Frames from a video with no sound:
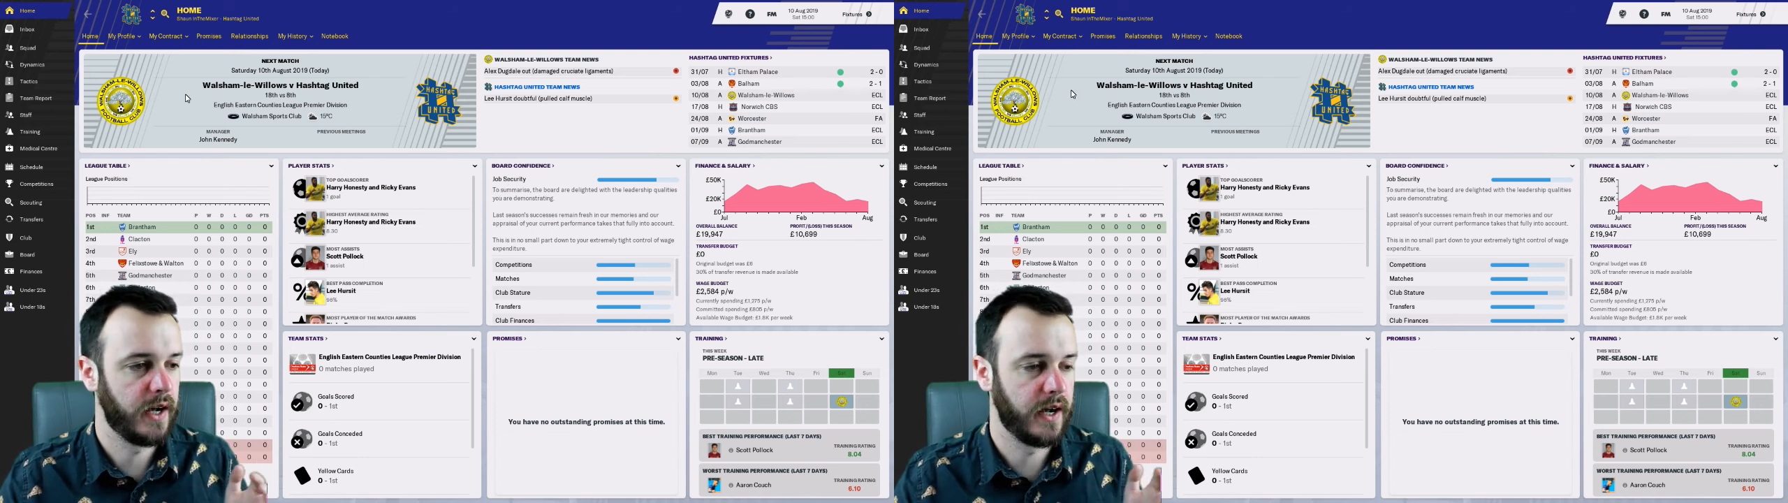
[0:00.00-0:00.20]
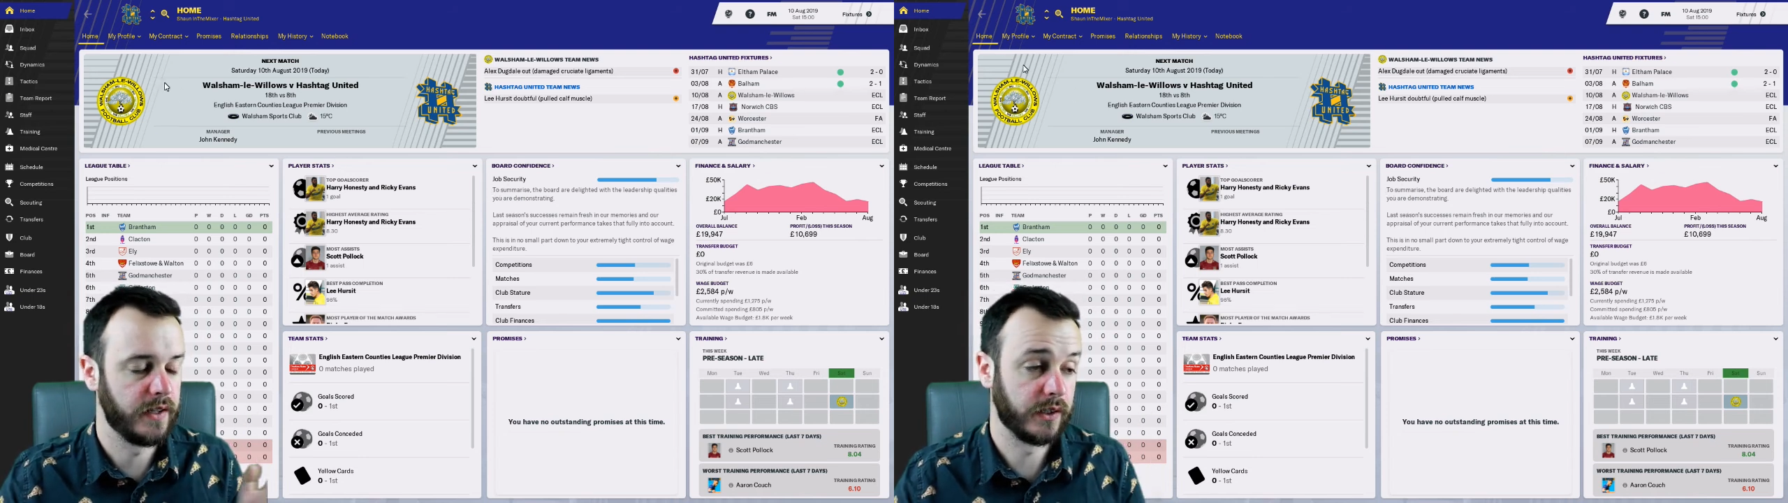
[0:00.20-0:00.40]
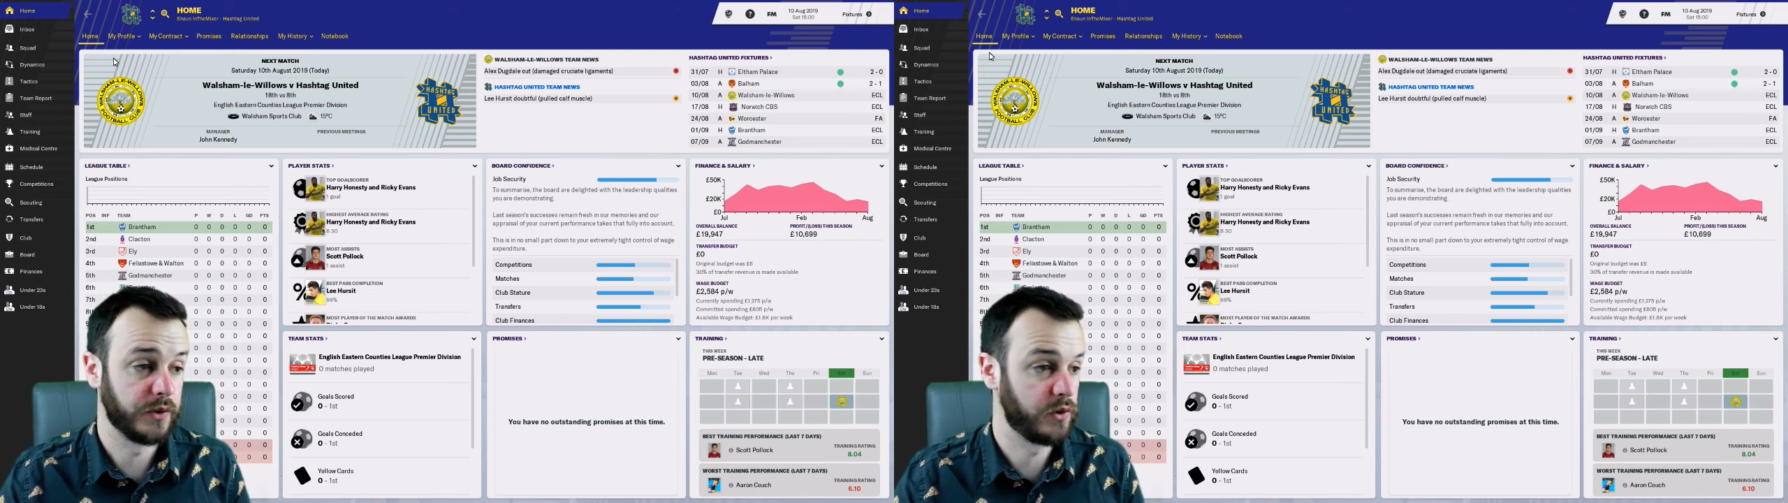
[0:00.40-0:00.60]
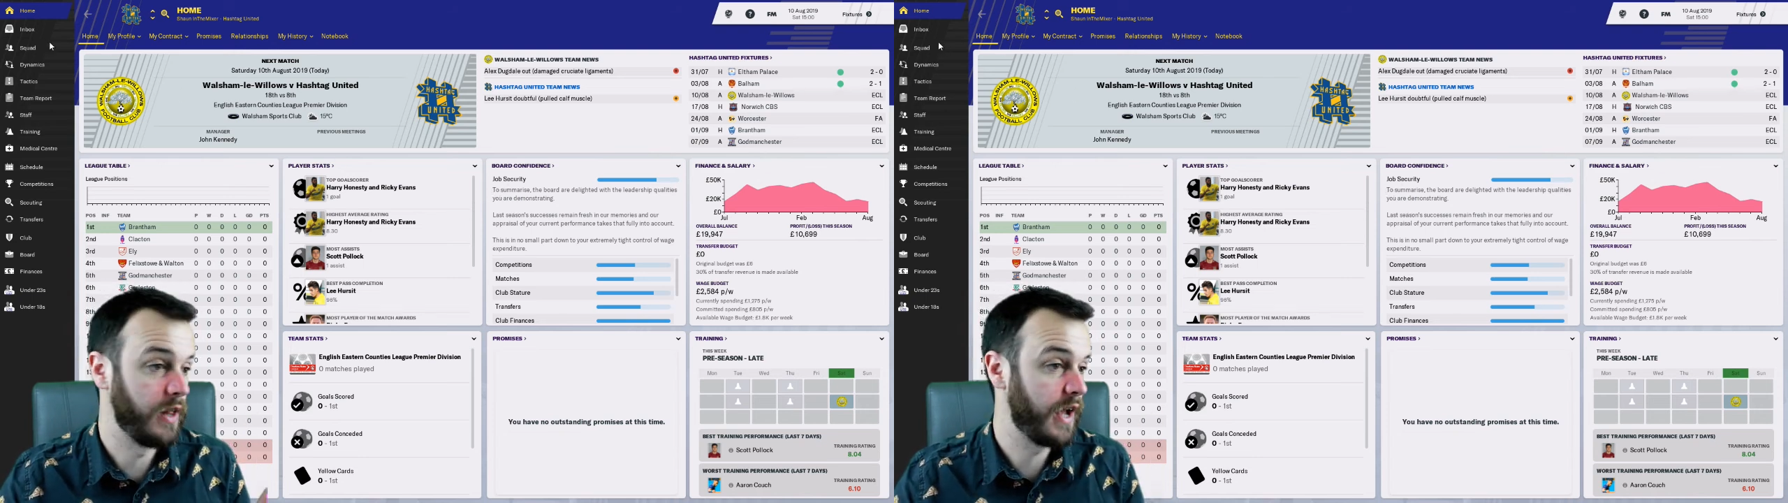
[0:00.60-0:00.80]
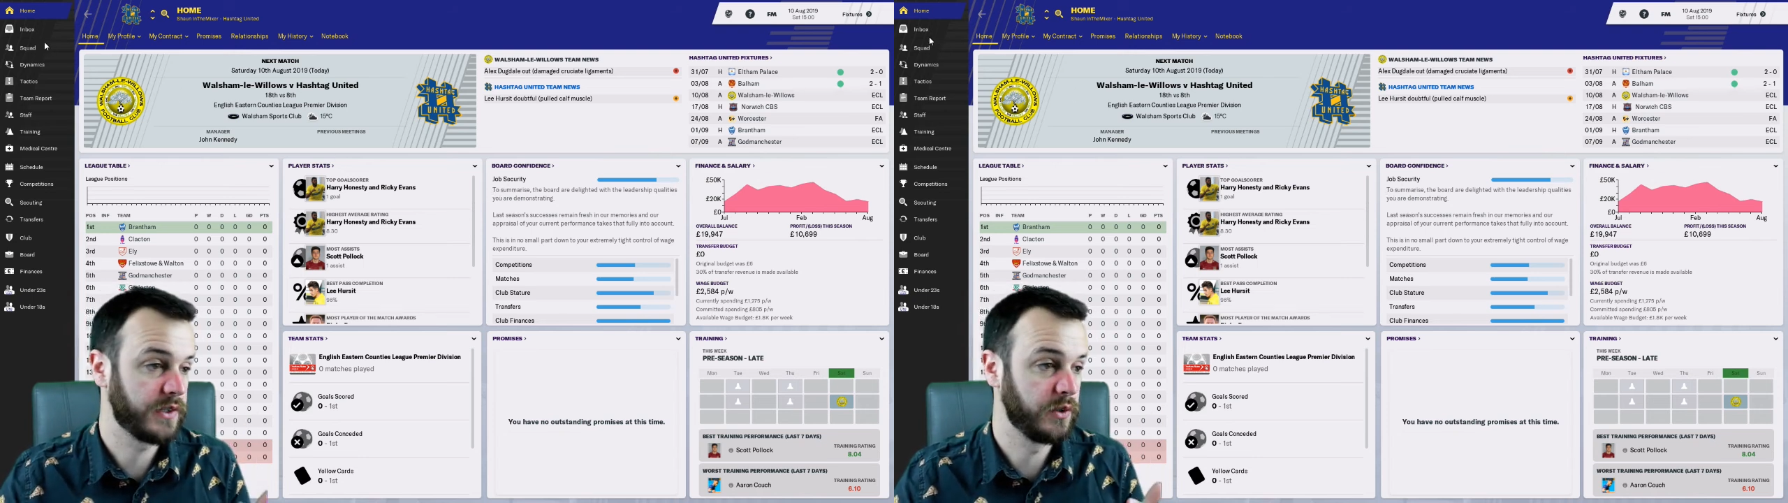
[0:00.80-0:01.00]
And then got
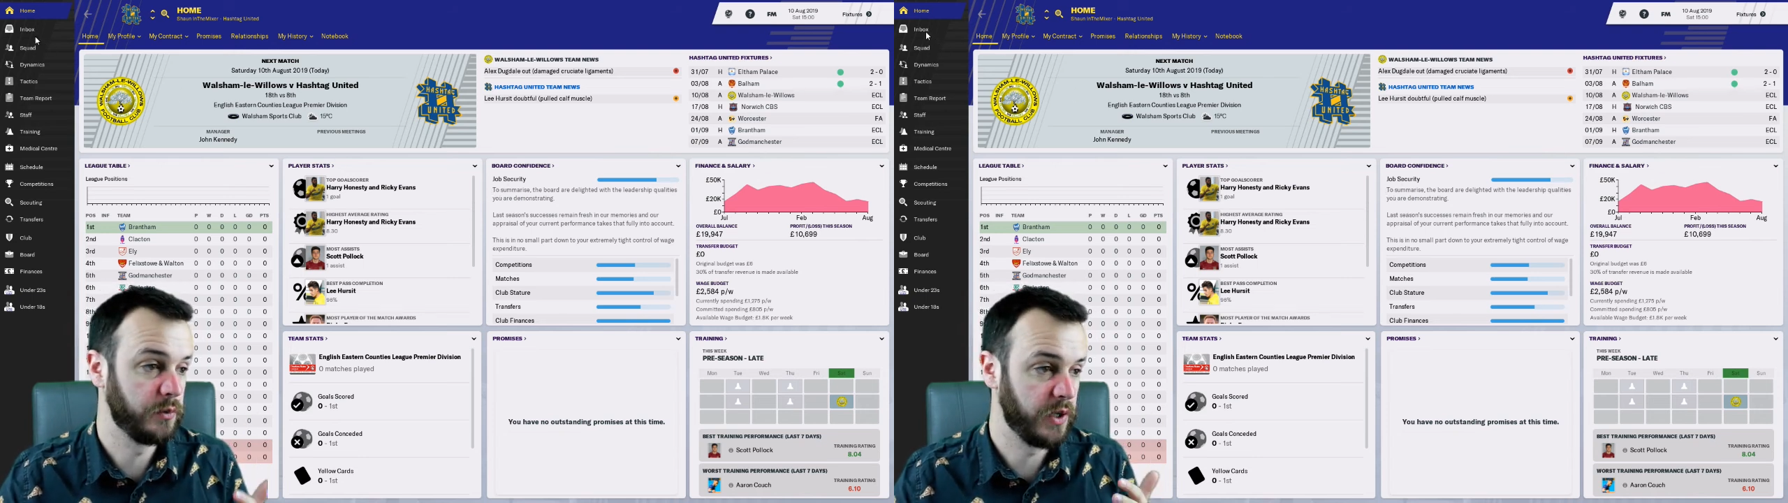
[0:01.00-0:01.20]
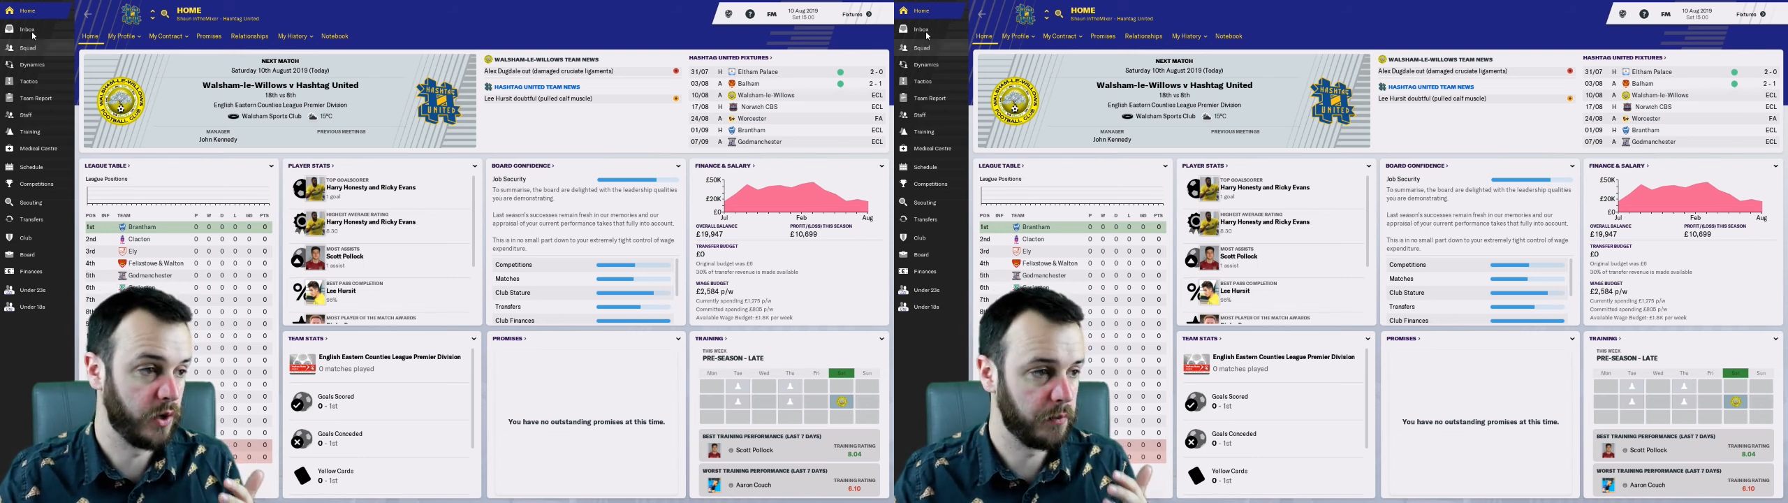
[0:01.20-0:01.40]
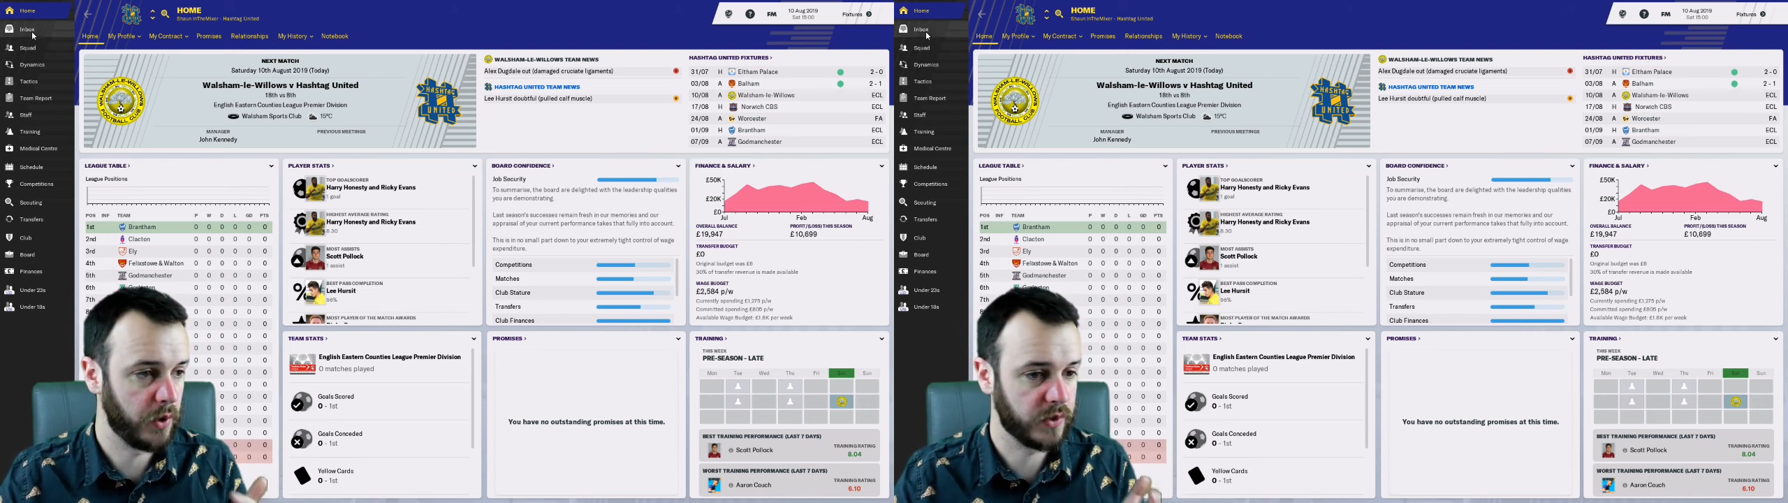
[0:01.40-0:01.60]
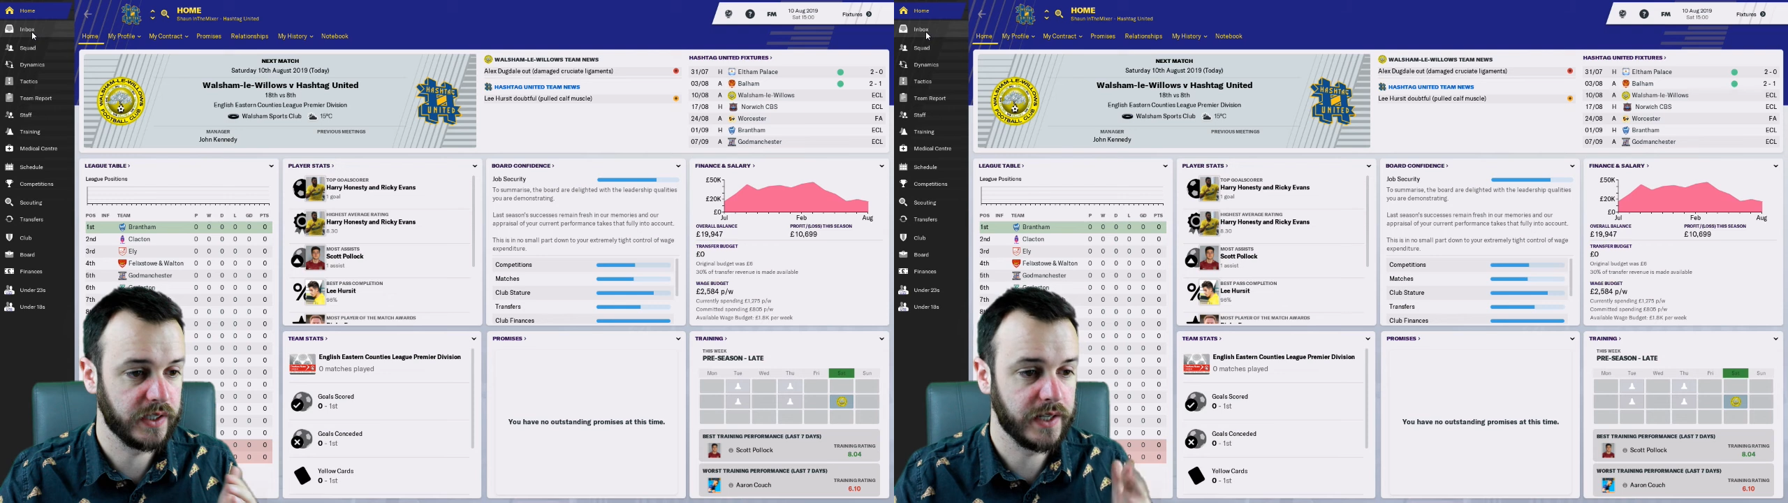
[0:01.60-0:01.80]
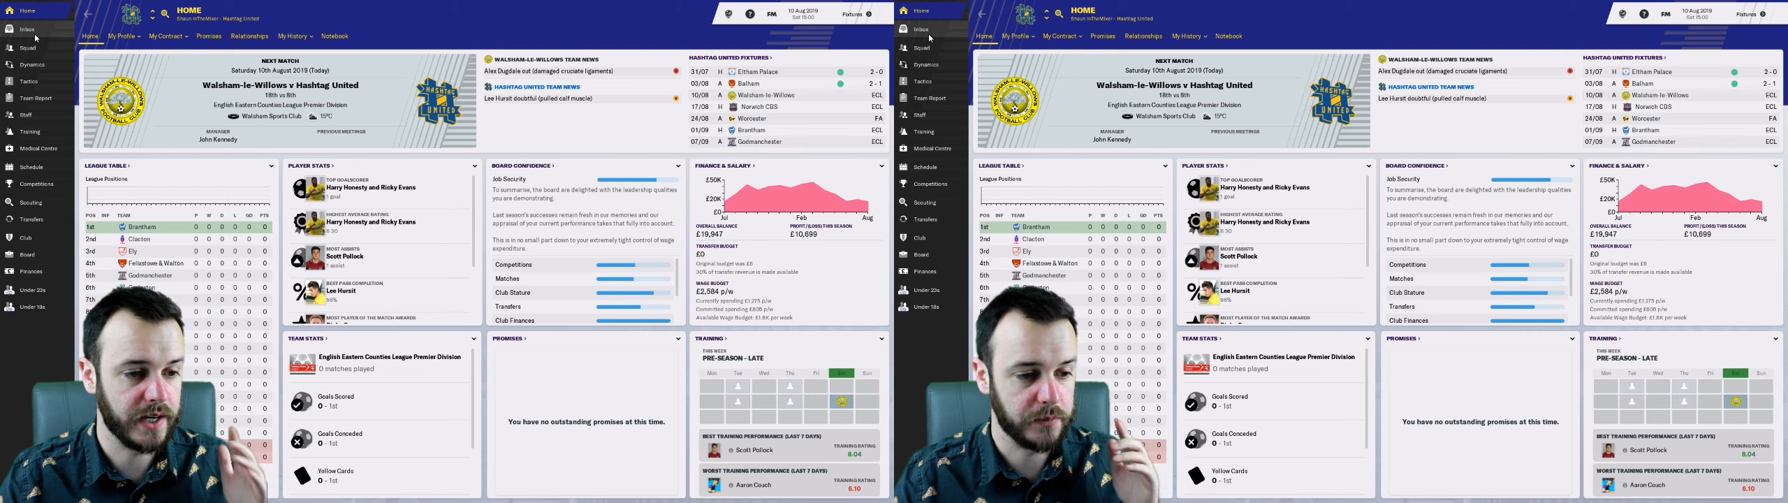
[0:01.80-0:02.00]
to relax a little bit on
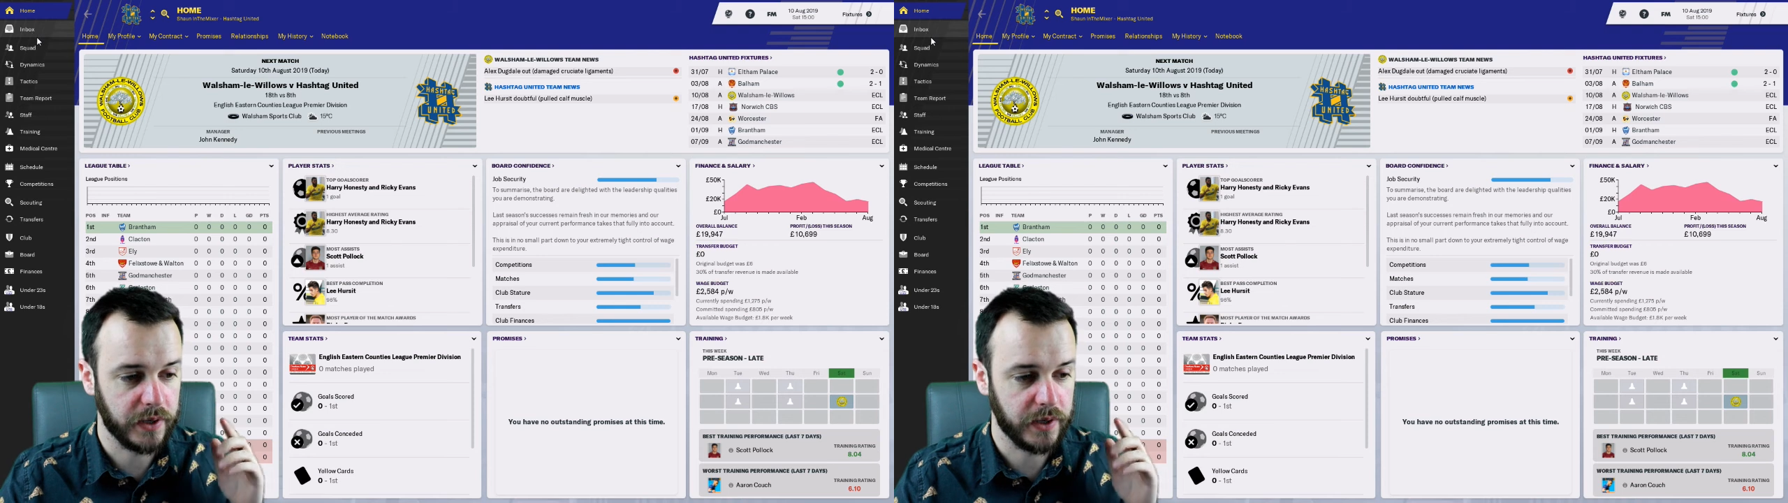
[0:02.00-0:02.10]
Boxing Day,